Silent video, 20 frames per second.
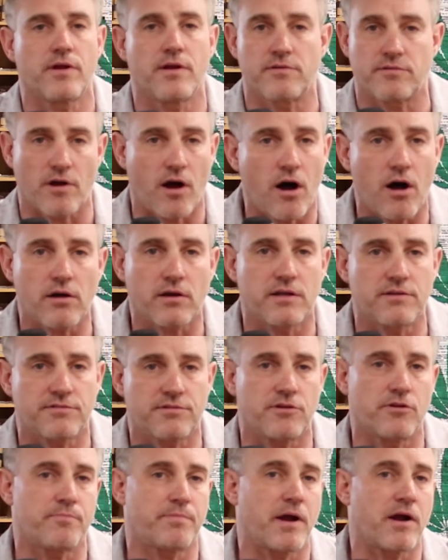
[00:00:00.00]
is all
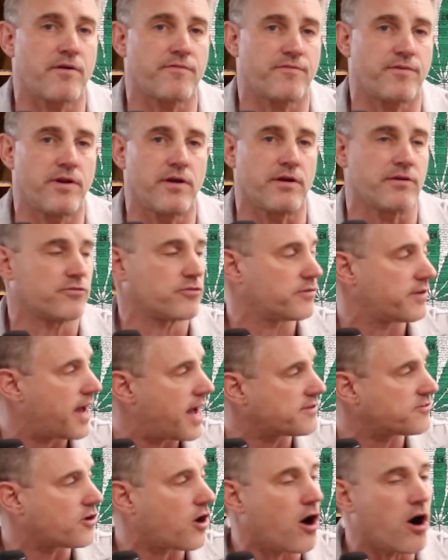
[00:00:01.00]
considered paraphernalia. So
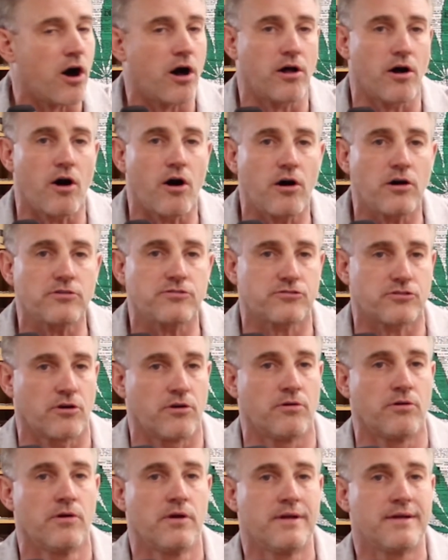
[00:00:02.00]
that's all also